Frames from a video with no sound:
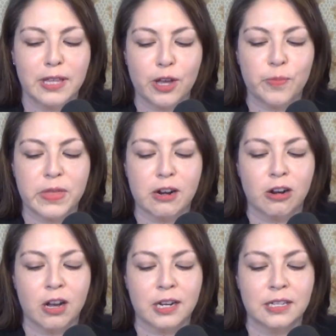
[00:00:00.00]
hope that our
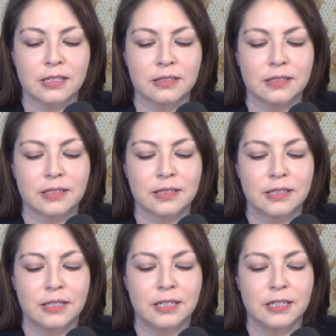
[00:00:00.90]
audience
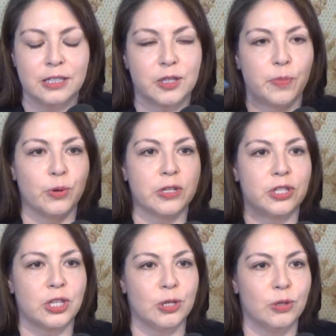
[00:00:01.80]
supports
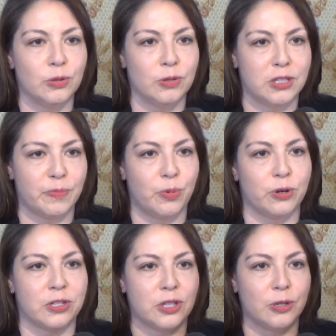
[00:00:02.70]
you,
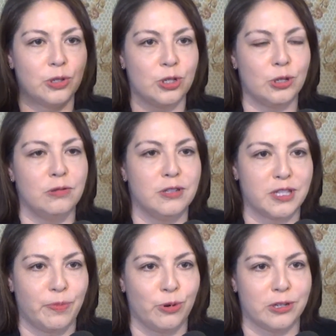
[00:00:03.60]
supports those students,
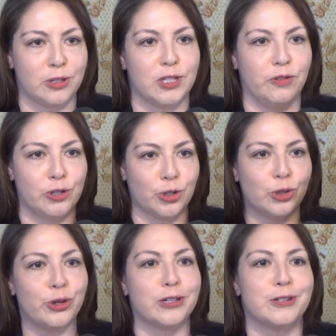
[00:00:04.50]
supports those future
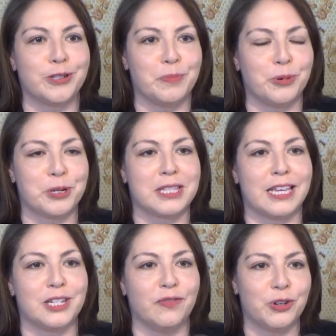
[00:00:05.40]
lawyers, supports
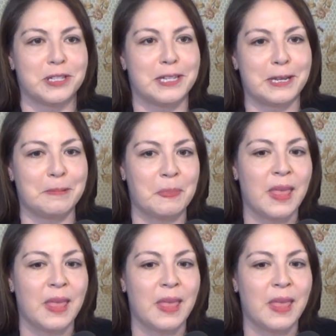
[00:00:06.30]
that diversity,